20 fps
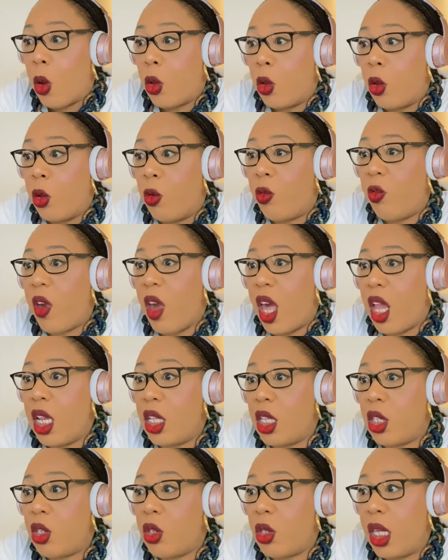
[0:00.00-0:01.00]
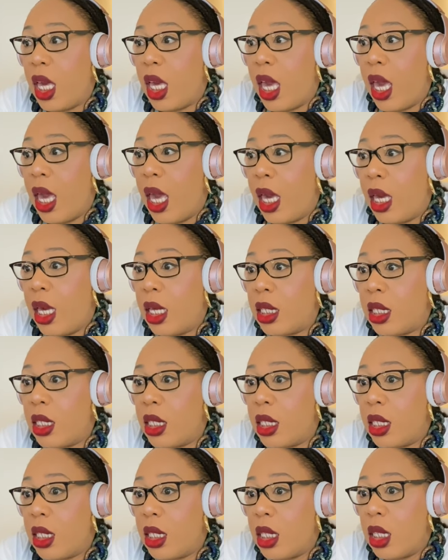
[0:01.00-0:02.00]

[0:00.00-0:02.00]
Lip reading: You fell into the eggs.